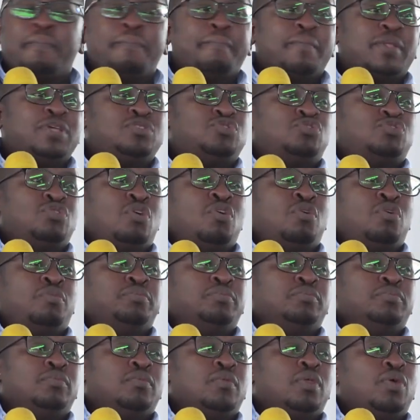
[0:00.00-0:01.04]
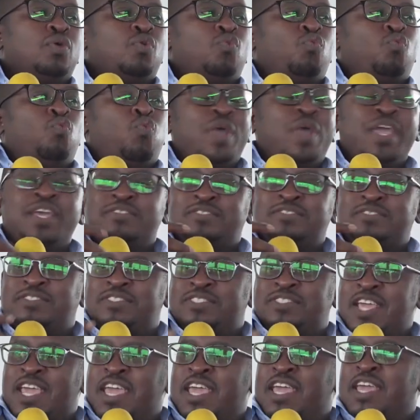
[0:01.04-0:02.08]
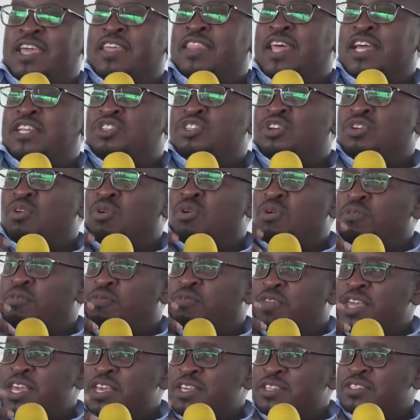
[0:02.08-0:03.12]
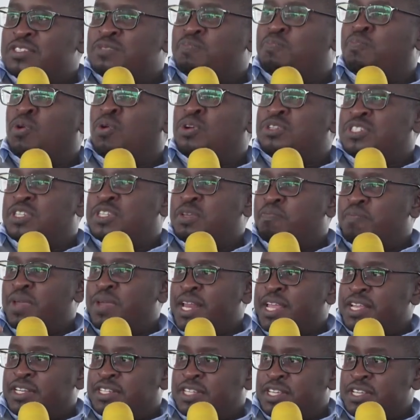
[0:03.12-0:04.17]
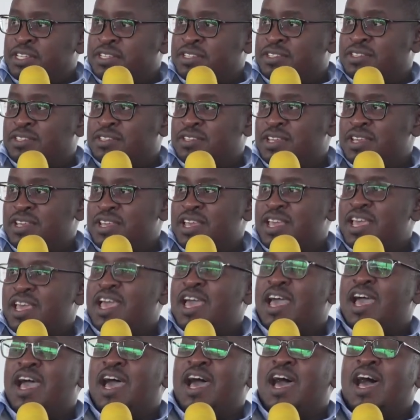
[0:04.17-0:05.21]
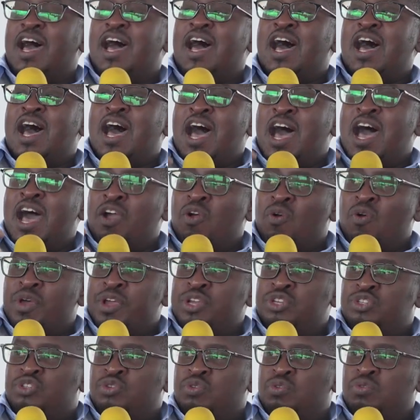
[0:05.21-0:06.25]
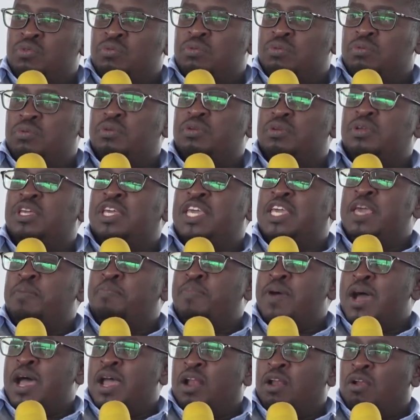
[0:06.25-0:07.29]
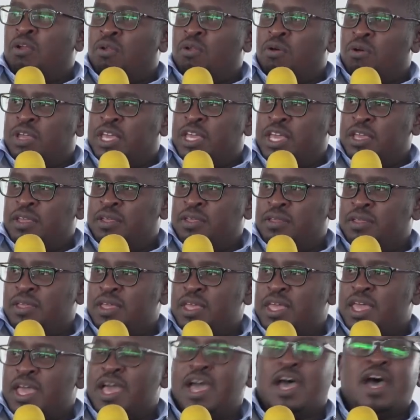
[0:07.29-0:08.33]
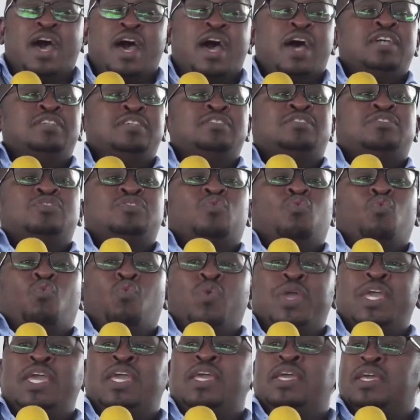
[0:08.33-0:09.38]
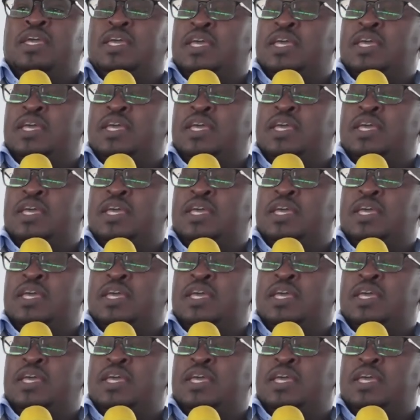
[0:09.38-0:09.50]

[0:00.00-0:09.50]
So we're seeing that, you know, these possibilities are going to keep unlocking as we,